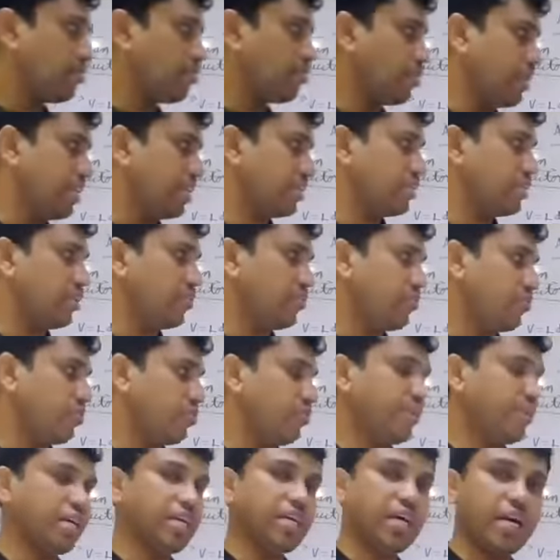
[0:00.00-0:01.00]
the place of
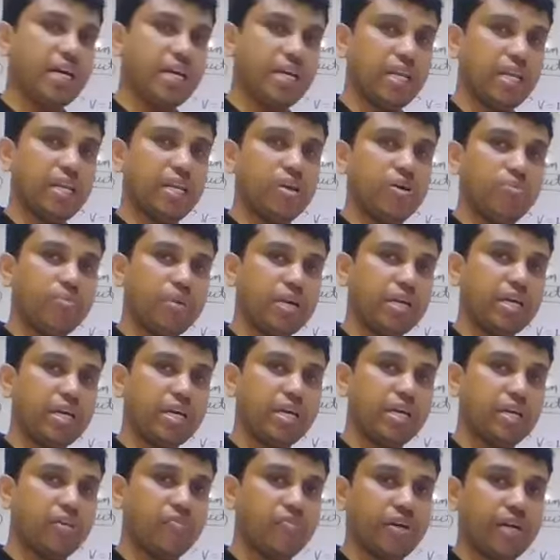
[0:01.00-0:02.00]
omega L,
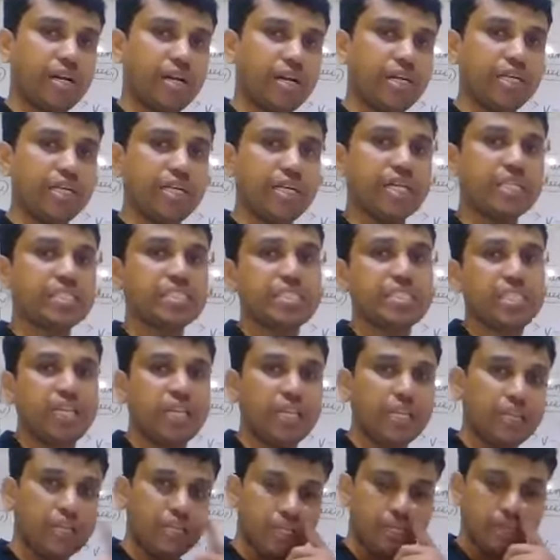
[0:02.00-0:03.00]
we are writing
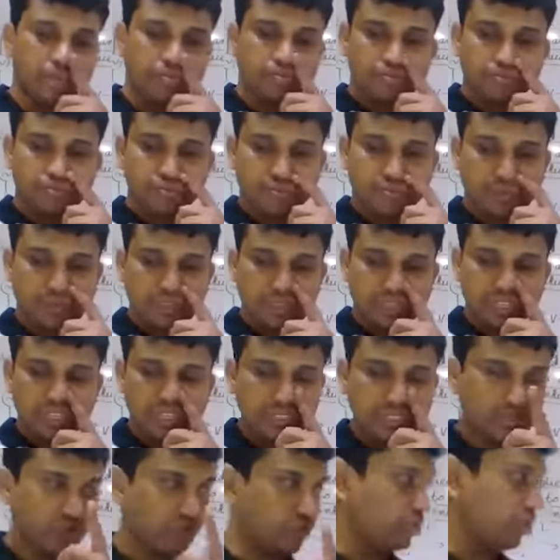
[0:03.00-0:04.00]
XL.
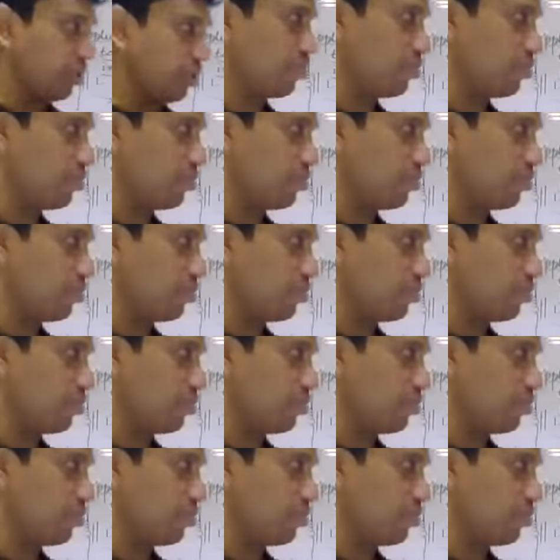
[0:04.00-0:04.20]
Understood now?